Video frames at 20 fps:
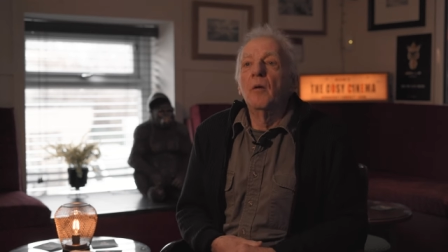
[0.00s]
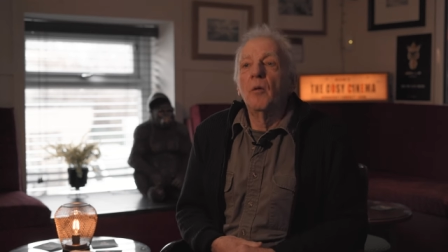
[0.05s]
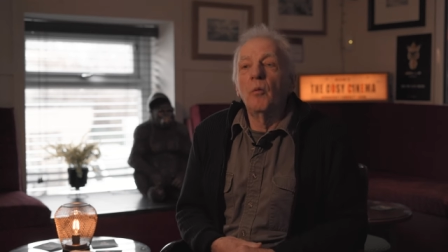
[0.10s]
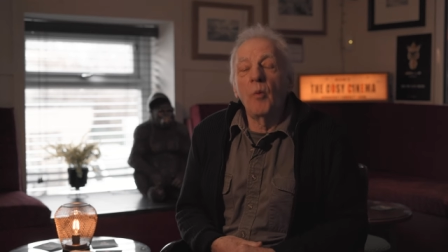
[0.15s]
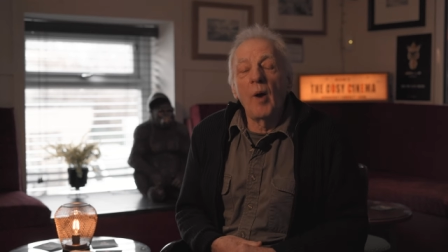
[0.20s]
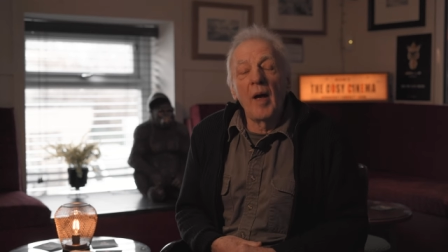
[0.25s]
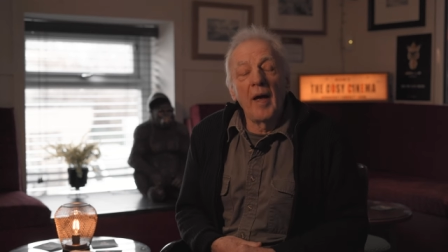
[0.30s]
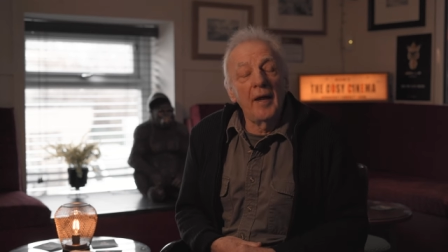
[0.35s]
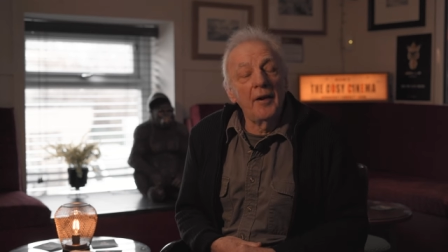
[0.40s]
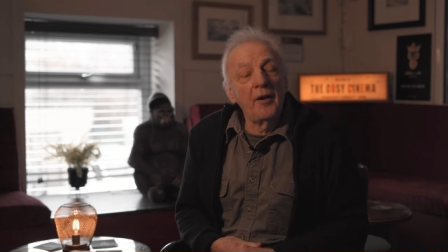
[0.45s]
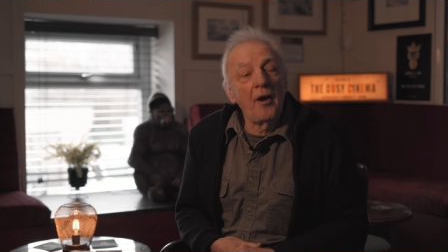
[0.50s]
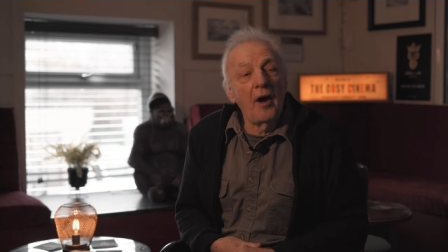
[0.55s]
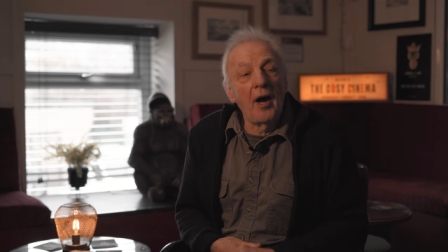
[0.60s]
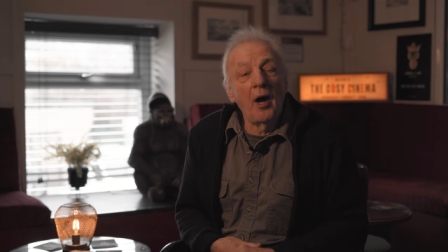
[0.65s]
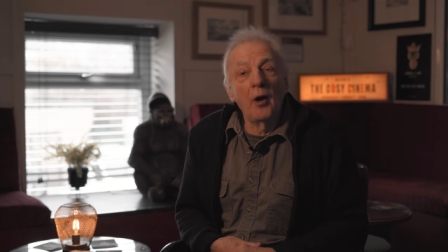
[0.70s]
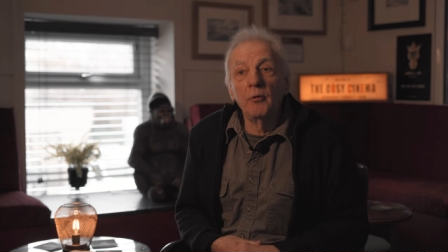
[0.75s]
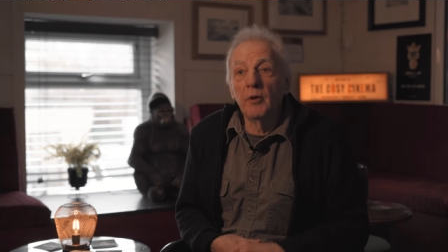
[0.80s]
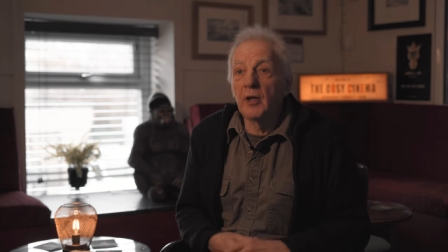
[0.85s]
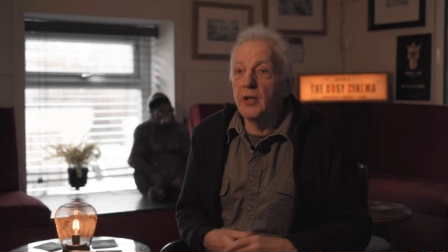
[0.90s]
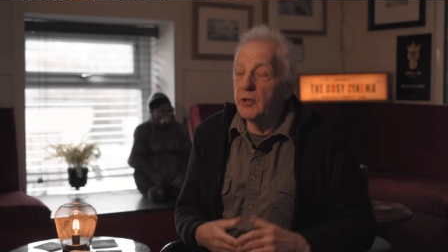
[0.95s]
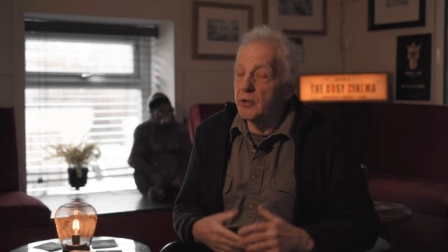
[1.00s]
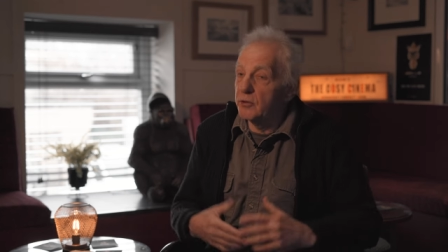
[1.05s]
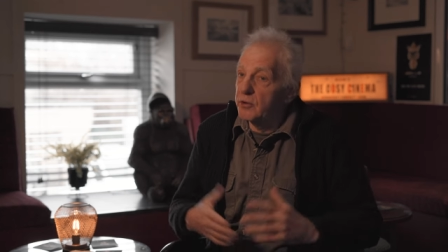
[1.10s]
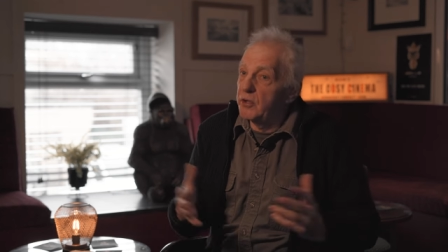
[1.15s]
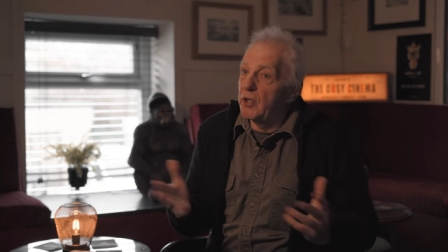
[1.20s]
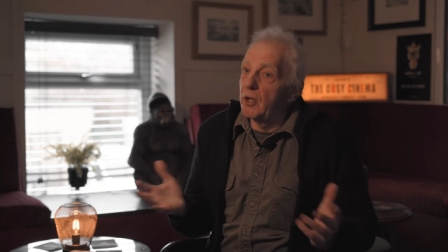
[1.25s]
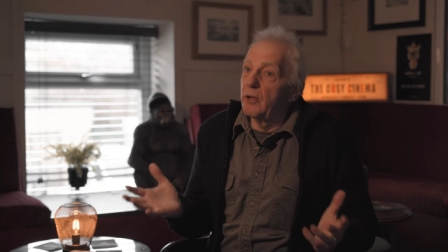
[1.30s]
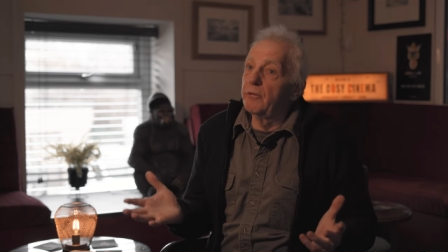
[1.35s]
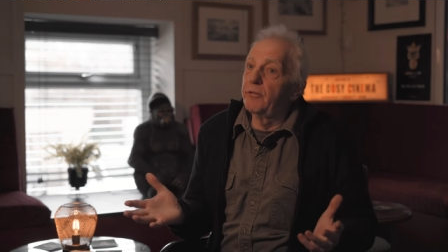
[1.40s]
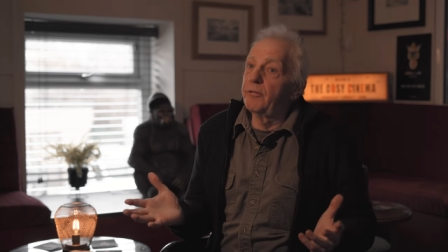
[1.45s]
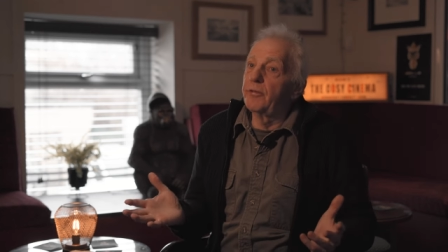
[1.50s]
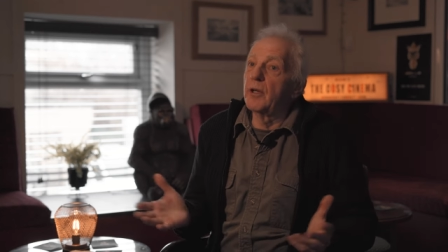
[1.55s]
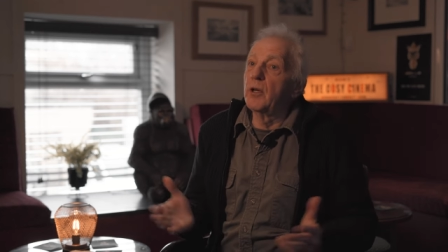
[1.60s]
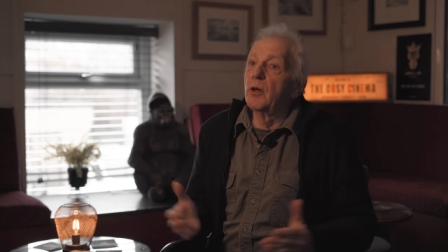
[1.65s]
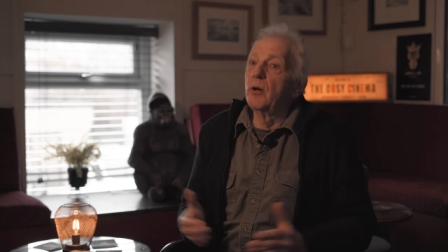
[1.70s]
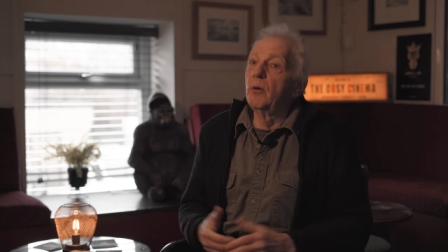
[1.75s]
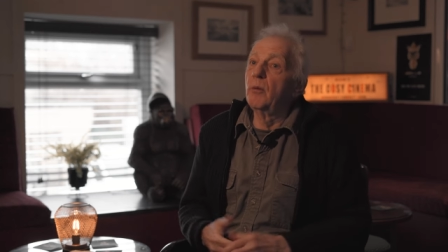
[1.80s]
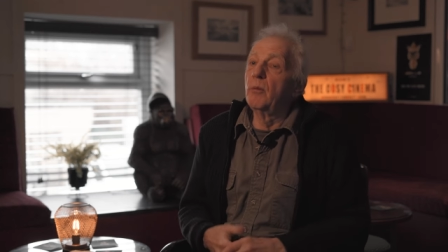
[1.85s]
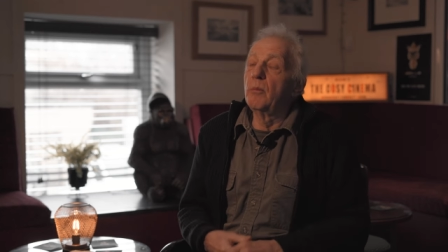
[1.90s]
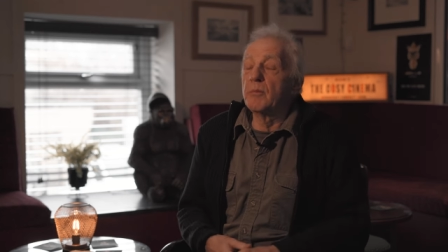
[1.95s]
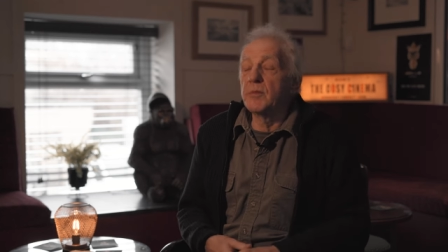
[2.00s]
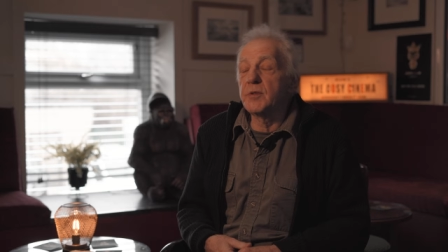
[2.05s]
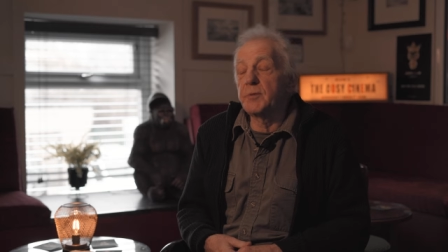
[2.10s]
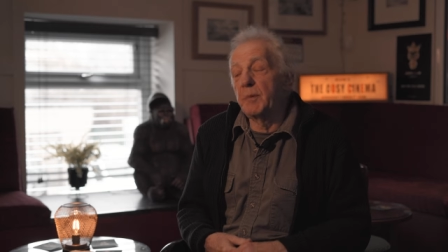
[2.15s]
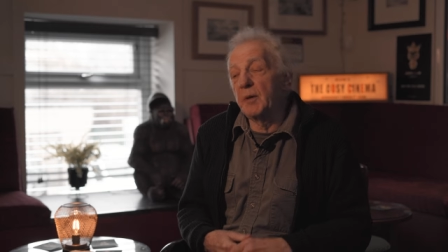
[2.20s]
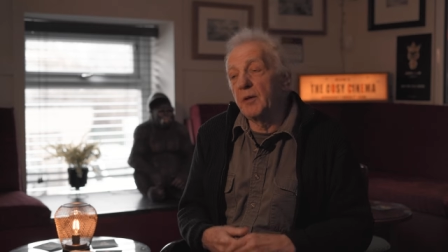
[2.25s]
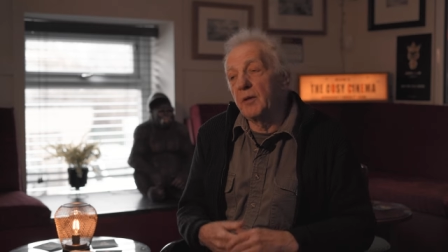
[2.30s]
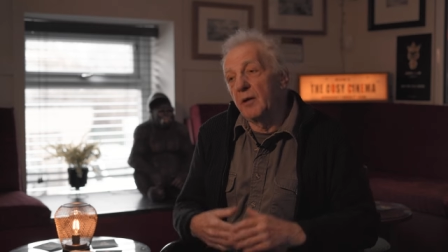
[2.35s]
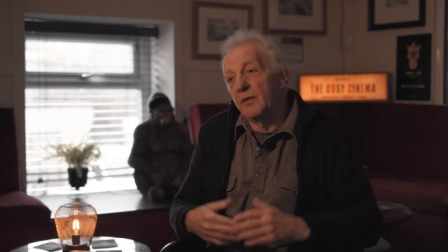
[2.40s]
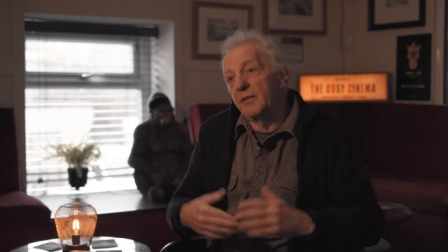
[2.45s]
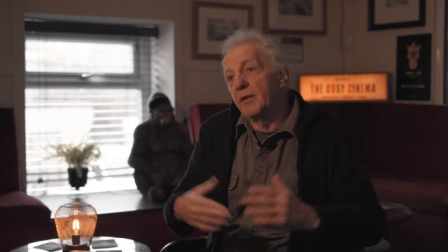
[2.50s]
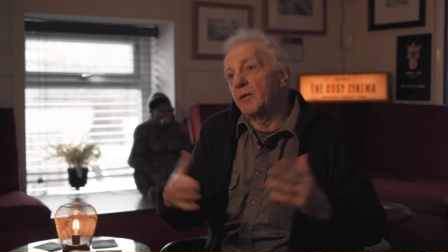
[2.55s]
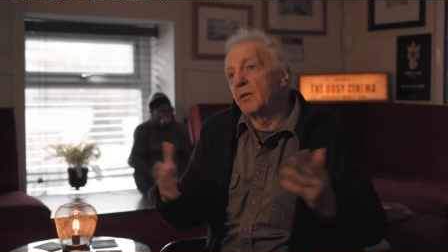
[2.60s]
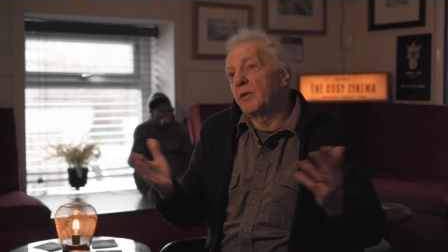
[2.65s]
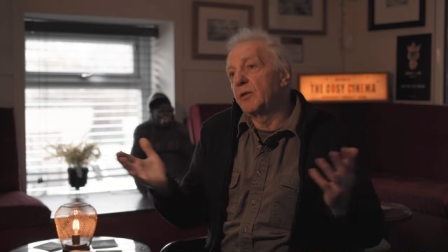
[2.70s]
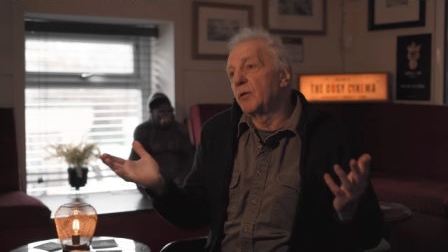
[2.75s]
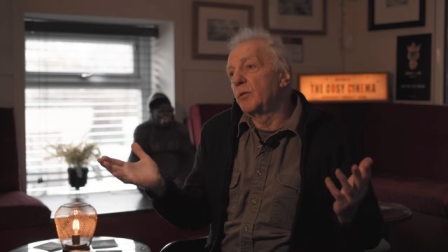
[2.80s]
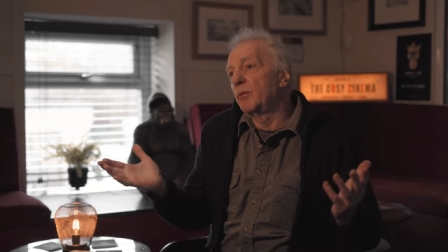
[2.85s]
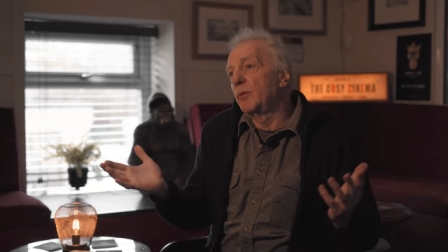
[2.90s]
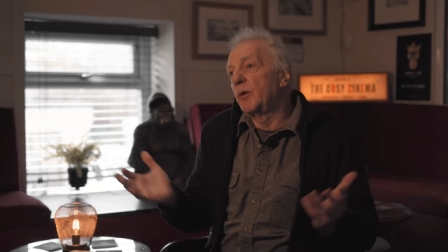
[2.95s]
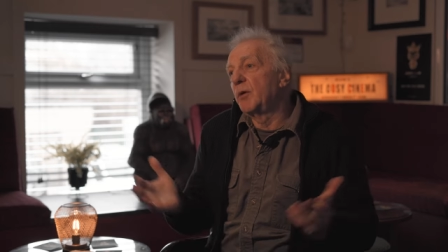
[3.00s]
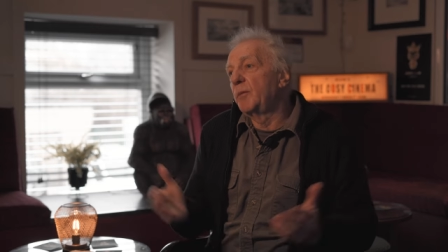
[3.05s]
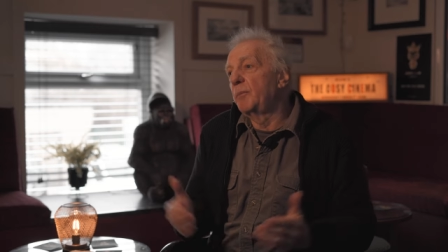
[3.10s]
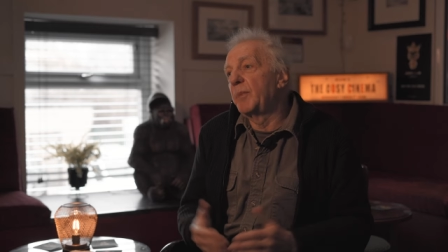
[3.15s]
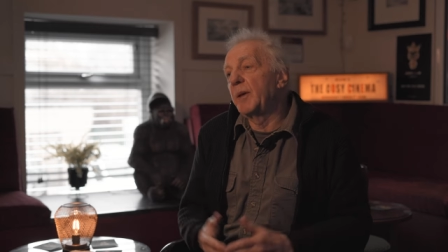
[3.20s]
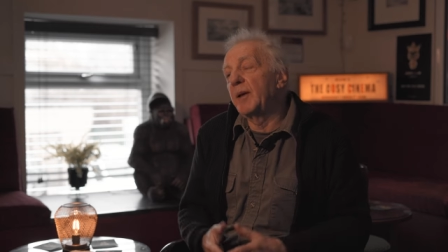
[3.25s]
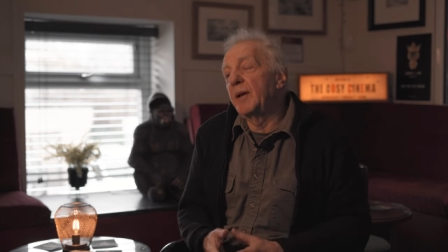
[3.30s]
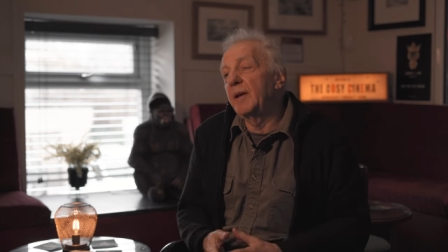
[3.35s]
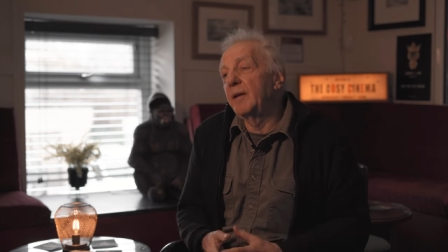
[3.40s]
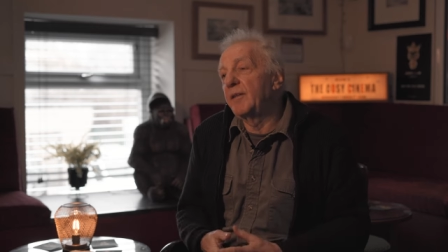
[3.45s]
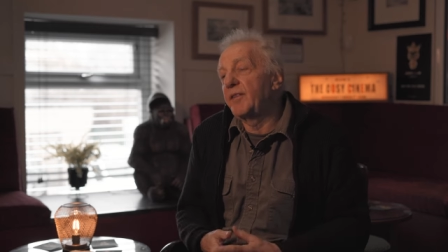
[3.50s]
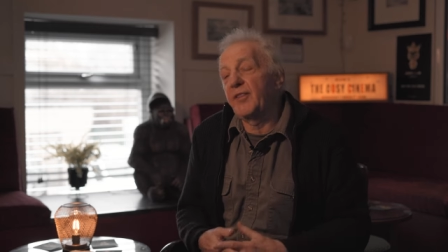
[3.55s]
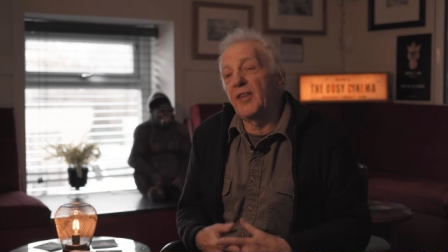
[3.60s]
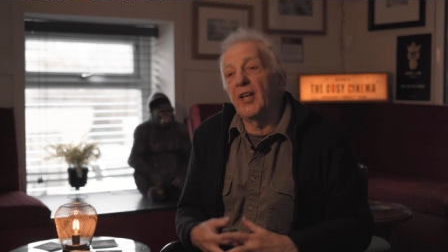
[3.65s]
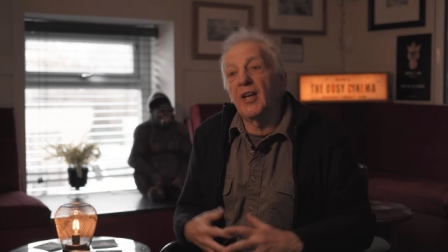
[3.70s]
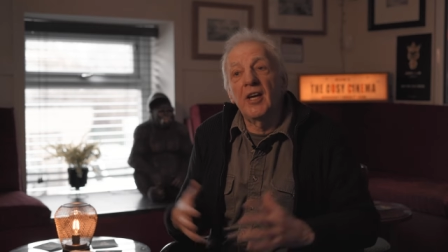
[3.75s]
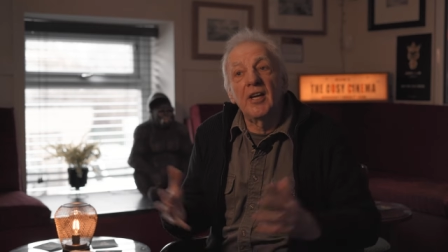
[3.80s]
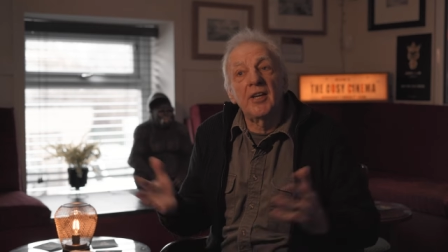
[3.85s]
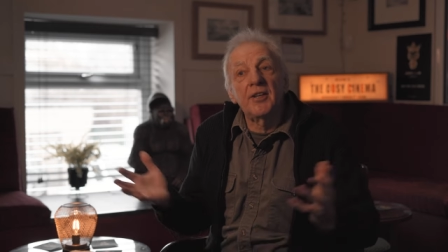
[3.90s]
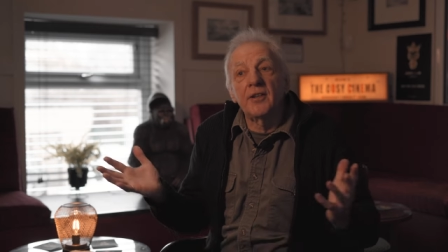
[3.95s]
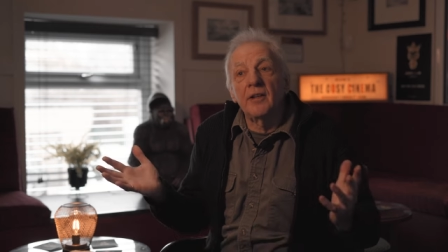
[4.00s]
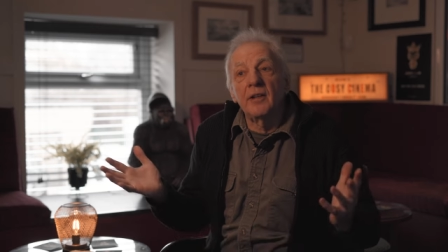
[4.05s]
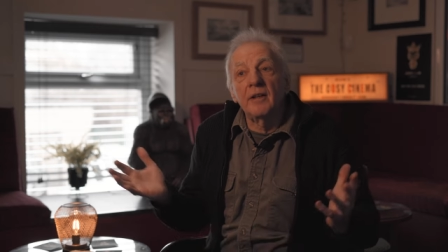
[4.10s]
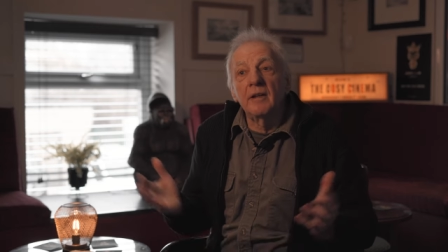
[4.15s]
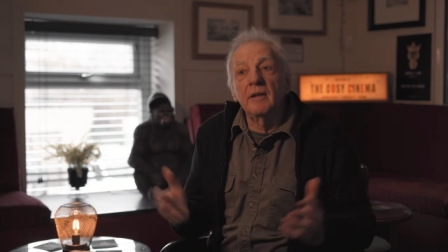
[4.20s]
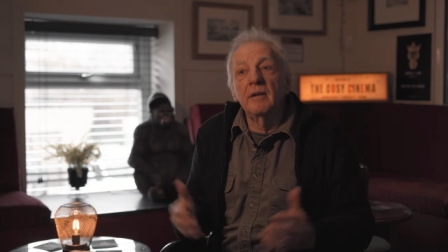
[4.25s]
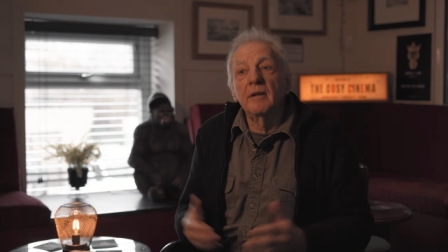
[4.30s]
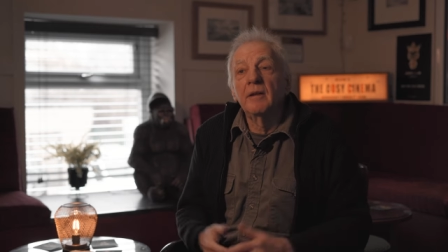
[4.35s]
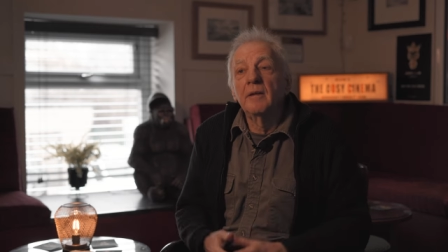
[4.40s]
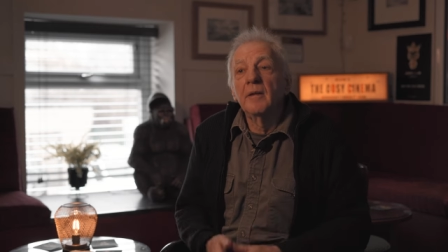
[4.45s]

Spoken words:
where not only you show films, but there would be theatre,